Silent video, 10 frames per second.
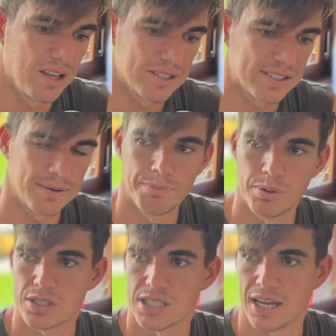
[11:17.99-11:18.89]

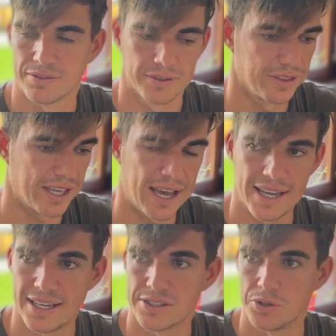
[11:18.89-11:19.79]
Simple stuff. That
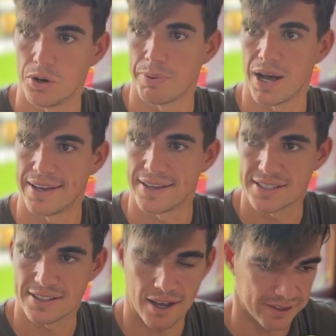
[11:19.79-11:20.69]
is your
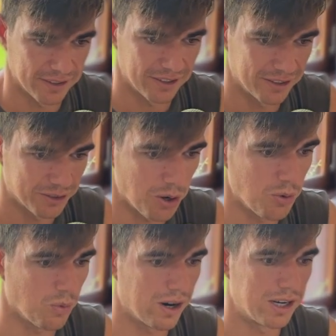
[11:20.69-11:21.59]
bias done.
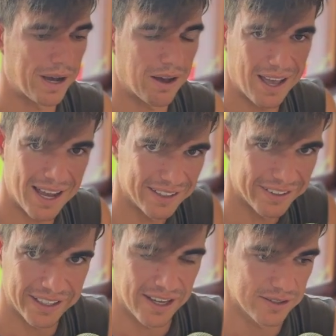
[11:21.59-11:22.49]
Don't worry about
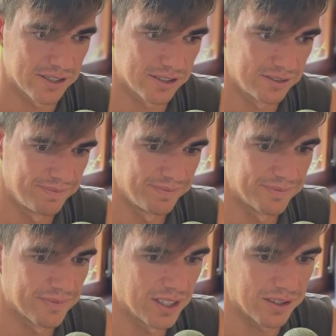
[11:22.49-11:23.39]
anything else.
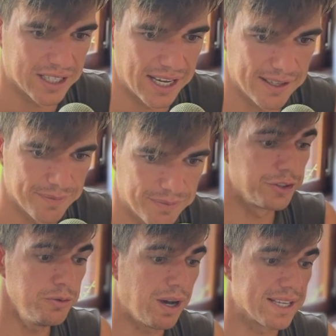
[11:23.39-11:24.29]
Okay?
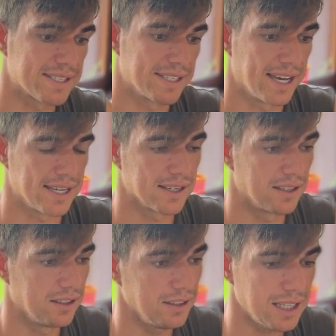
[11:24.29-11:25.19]
You might say,
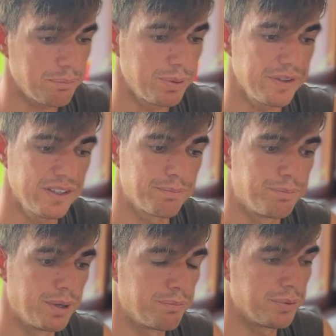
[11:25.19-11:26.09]
look at
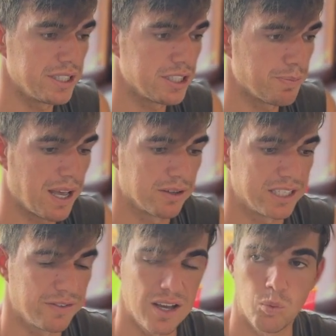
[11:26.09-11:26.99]
British pound.
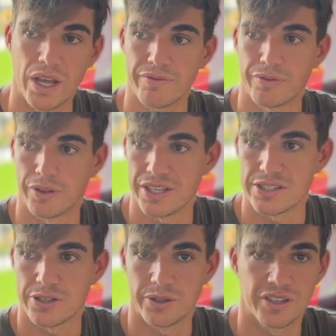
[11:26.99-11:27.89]
If I wait for these
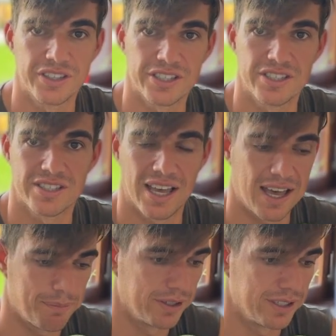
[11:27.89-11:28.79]
2 conditions to
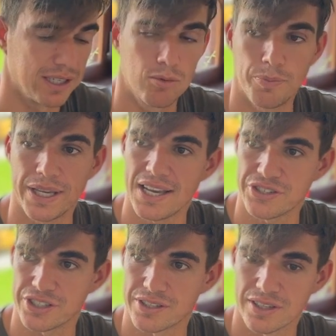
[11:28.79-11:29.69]
happen, it will be
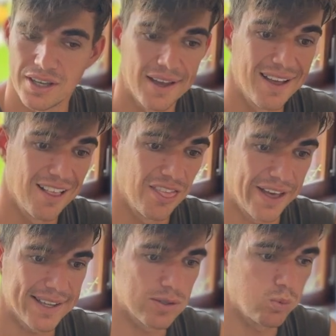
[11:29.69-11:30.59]
ages.
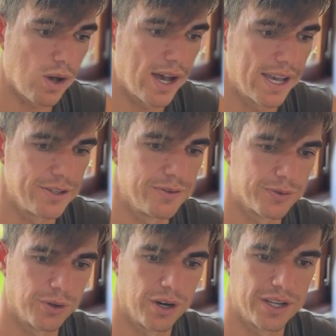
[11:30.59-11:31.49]
That's why you've
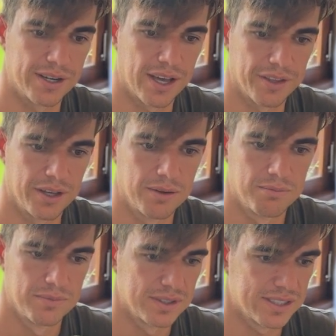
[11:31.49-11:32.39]
got another
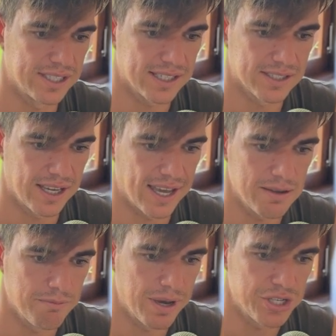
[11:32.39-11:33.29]
6 to
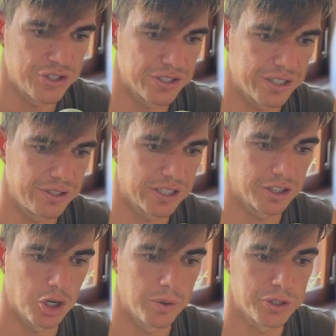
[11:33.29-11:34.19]
8 majors that you can
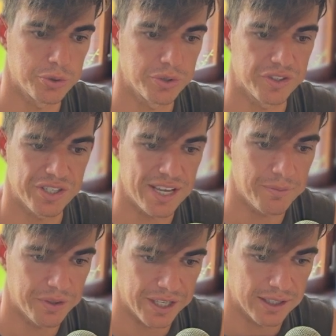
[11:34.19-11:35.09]
go and do the same
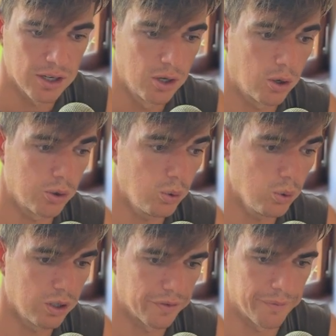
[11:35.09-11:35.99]
thing on
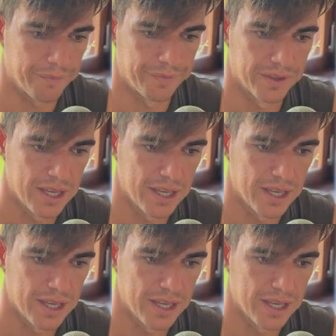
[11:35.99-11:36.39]
all of them.